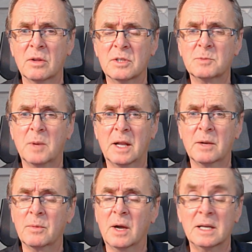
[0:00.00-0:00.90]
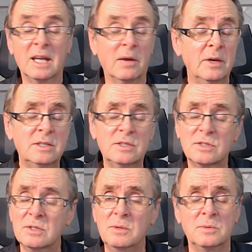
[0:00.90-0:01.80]
on on this planet right now. It's
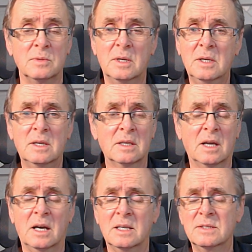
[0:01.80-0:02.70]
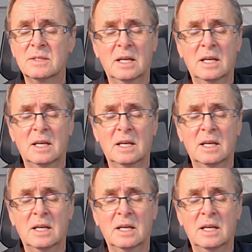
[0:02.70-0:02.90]
soon, guys.